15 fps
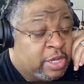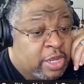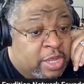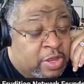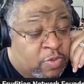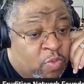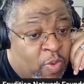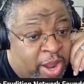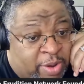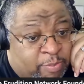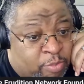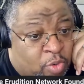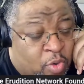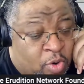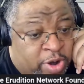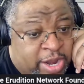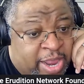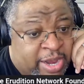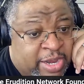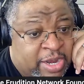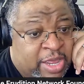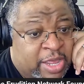the whiteboard,
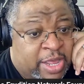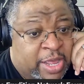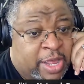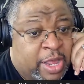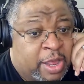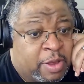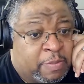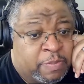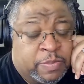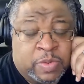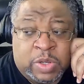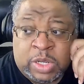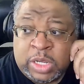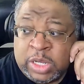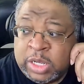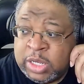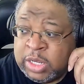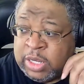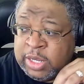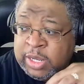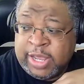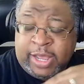and the um,
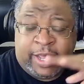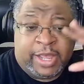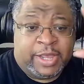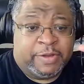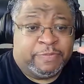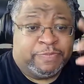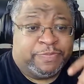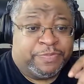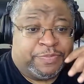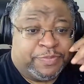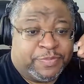um,